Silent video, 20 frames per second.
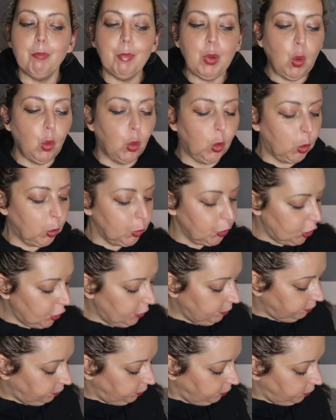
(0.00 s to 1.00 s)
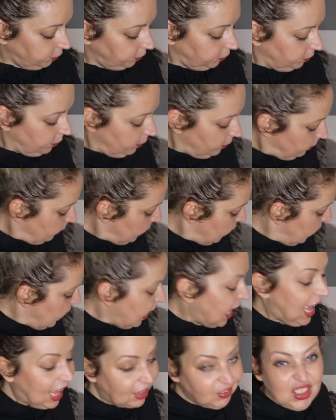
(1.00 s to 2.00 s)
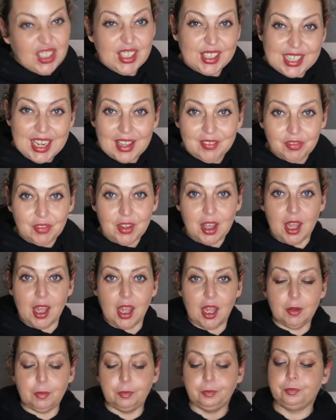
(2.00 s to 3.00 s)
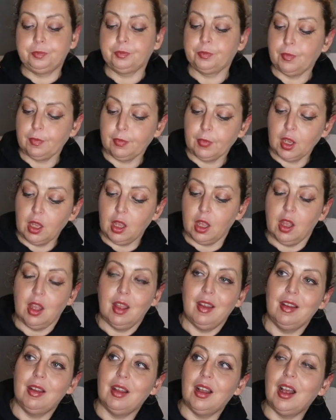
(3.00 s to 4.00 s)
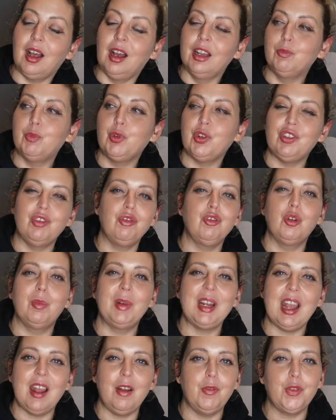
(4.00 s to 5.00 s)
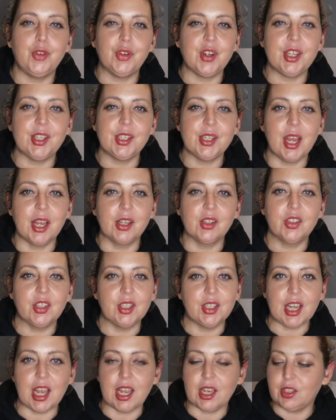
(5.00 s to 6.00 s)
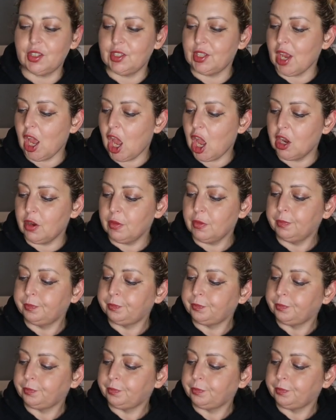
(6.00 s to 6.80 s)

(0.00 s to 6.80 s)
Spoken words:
But having said that, I wouldn't normally have three snacks a day, so